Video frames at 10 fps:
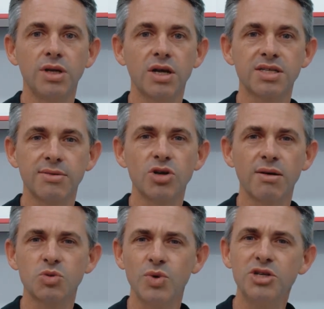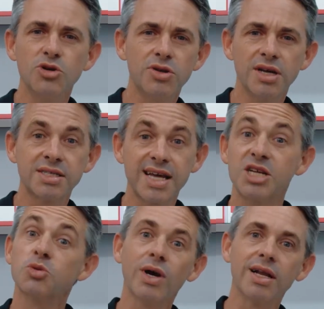sometimes we do things
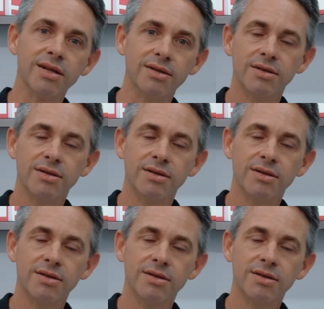as well.